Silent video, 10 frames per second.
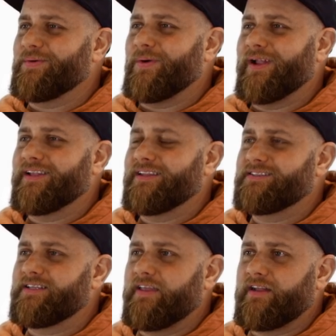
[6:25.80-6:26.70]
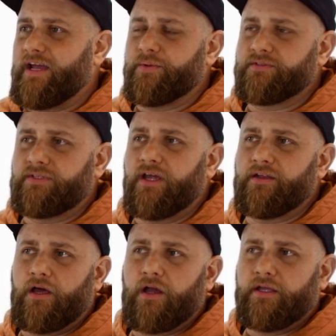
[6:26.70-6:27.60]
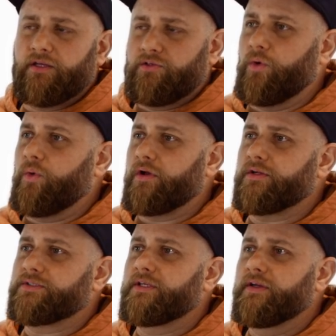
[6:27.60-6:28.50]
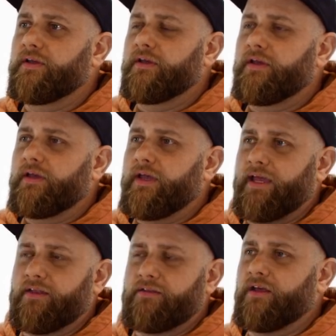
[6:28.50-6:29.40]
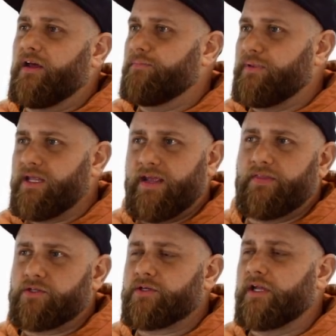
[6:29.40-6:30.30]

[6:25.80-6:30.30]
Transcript: as I wanted to say that I was done knocking doors and done being in the